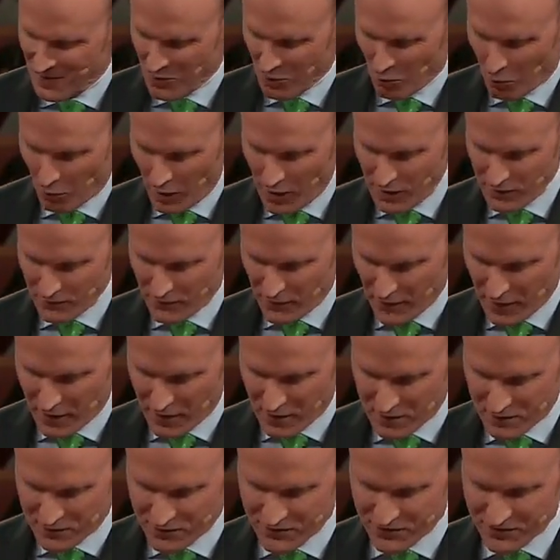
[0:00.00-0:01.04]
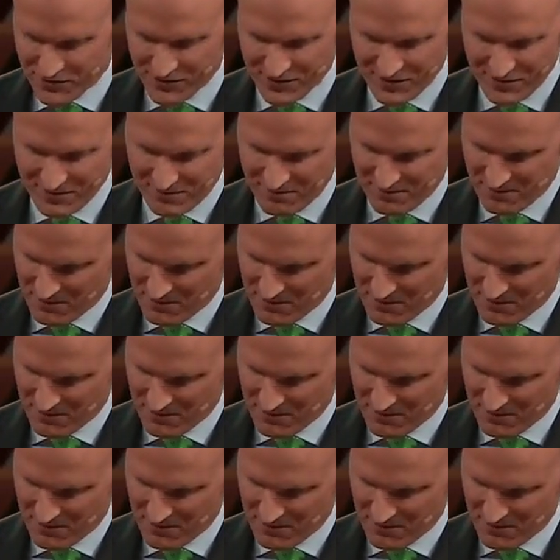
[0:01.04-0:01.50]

one verse,